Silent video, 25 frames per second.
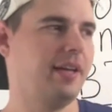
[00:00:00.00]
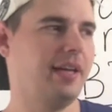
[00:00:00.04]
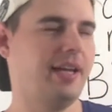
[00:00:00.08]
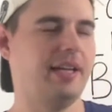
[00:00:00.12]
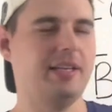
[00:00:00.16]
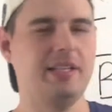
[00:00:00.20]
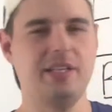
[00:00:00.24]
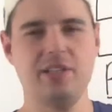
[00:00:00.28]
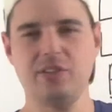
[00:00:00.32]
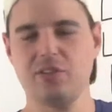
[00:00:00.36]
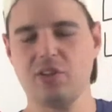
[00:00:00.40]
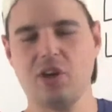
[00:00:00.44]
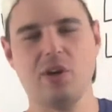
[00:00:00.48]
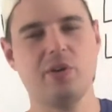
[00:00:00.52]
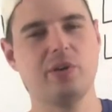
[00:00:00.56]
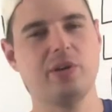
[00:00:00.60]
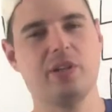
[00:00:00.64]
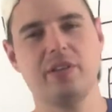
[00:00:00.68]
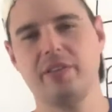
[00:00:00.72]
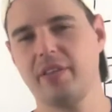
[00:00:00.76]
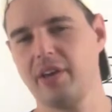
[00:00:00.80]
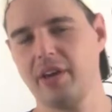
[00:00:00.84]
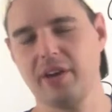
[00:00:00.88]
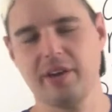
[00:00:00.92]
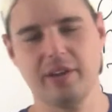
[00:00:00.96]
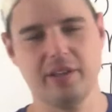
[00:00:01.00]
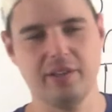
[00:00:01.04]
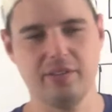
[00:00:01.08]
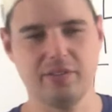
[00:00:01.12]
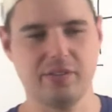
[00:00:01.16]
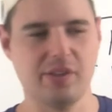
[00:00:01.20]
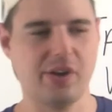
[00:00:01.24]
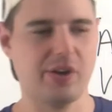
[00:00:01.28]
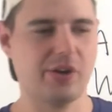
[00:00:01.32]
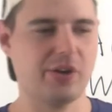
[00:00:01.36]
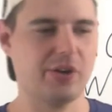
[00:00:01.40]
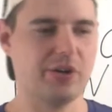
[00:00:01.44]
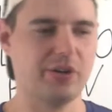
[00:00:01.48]
And he's already there. He's
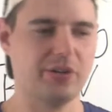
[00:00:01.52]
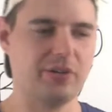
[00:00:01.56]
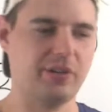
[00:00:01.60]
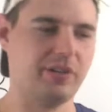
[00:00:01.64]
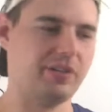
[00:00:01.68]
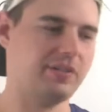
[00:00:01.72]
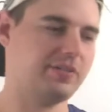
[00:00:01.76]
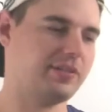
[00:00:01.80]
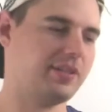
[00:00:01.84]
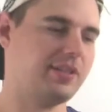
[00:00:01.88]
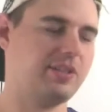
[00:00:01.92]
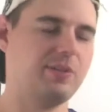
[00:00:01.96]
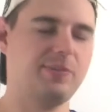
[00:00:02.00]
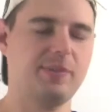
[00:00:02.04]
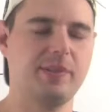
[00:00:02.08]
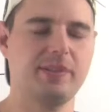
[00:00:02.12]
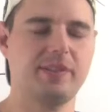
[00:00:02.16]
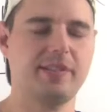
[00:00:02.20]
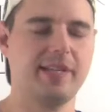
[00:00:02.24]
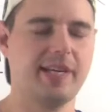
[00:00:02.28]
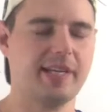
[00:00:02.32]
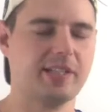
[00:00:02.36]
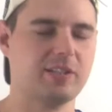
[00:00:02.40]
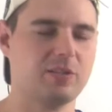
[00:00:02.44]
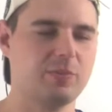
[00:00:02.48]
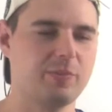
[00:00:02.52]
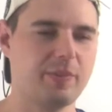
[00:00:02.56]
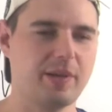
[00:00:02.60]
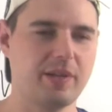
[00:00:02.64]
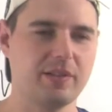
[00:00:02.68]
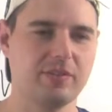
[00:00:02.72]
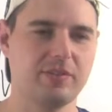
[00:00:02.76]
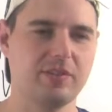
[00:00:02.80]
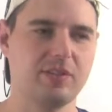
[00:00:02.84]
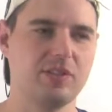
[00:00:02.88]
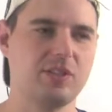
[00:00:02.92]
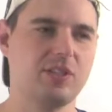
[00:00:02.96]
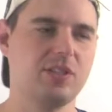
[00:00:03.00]
there early. He sends me a text
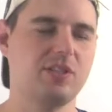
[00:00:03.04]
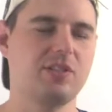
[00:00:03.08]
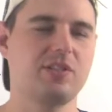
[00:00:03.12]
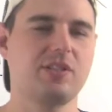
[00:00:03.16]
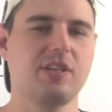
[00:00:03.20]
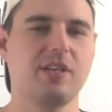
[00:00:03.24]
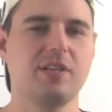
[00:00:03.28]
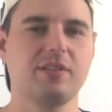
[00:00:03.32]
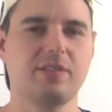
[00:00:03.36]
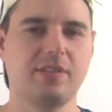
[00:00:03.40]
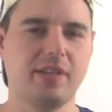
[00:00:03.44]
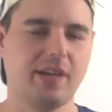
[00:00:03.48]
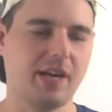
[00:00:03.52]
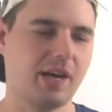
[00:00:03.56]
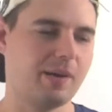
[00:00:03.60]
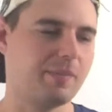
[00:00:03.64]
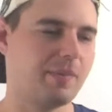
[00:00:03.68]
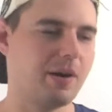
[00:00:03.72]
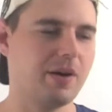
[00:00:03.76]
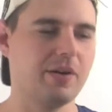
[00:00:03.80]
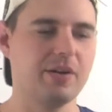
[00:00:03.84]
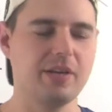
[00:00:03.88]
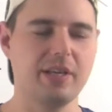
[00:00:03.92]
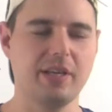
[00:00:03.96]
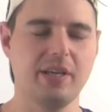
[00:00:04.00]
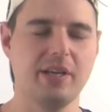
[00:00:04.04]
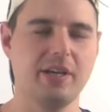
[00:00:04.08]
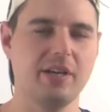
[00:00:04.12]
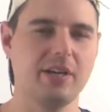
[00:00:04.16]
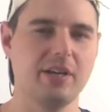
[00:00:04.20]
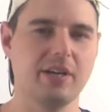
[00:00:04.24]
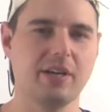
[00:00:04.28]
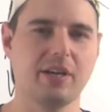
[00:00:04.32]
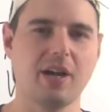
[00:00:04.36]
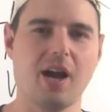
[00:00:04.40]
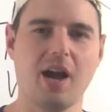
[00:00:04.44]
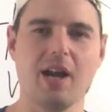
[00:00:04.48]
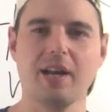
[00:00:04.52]
message. He says, hey, I'm already
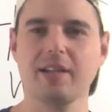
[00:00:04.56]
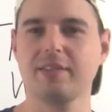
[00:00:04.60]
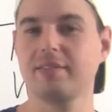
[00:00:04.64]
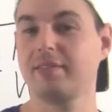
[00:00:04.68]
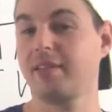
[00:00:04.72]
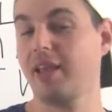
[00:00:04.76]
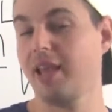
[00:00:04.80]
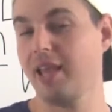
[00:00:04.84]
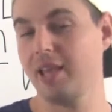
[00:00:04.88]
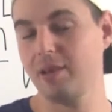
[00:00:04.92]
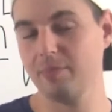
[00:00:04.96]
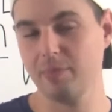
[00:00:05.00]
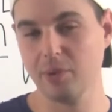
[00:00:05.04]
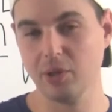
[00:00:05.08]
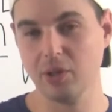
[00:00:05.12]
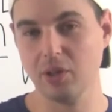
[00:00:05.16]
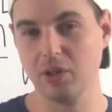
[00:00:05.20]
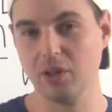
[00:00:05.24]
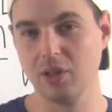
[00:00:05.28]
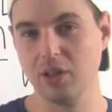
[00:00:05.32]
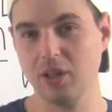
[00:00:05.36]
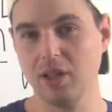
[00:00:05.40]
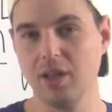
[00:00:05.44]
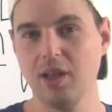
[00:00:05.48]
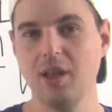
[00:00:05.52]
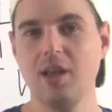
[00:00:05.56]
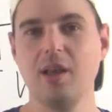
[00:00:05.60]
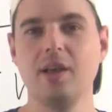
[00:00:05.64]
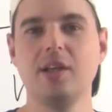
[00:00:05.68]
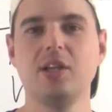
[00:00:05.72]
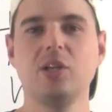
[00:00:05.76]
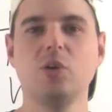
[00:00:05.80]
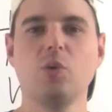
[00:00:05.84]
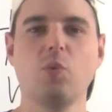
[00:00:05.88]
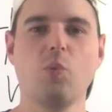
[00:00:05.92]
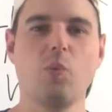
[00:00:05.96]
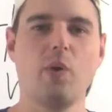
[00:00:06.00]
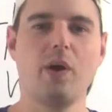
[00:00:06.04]
here. Got a table.
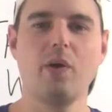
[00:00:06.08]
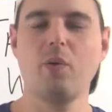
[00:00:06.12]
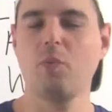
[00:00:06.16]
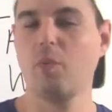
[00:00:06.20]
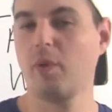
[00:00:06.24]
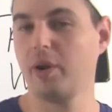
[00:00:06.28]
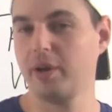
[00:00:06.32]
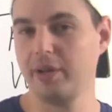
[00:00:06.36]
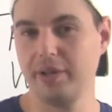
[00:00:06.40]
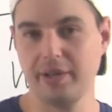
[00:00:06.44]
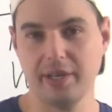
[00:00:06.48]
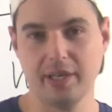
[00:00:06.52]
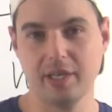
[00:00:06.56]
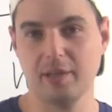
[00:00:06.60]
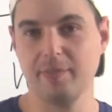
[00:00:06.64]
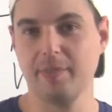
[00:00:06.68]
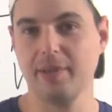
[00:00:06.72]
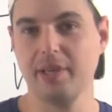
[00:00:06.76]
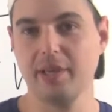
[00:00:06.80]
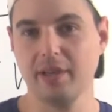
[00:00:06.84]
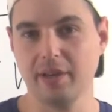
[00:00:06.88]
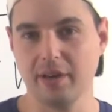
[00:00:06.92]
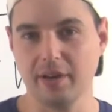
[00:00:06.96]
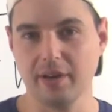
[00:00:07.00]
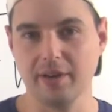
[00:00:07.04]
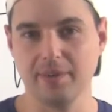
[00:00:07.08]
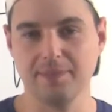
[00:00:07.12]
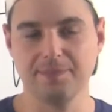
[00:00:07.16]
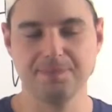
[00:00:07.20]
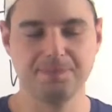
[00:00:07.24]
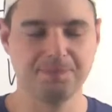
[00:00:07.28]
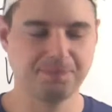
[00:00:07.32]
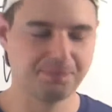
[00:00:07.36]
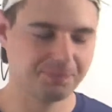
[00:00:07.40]
When are you gonna be here?